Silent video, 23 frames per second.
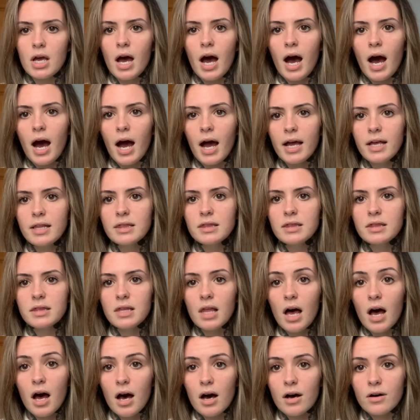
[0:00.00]
I
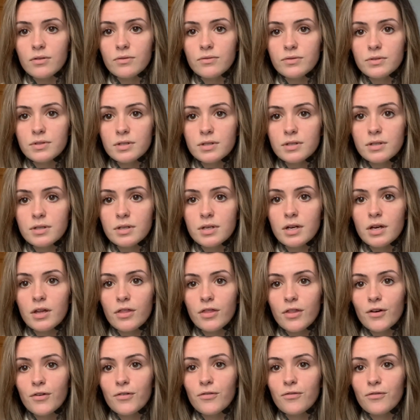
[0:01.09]
loved
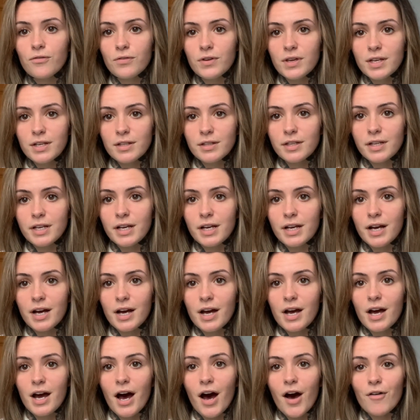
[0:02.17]
the feeling
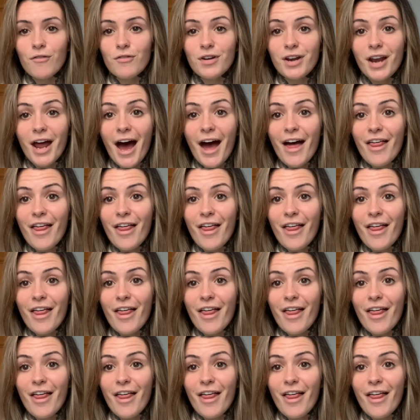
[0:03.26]
of not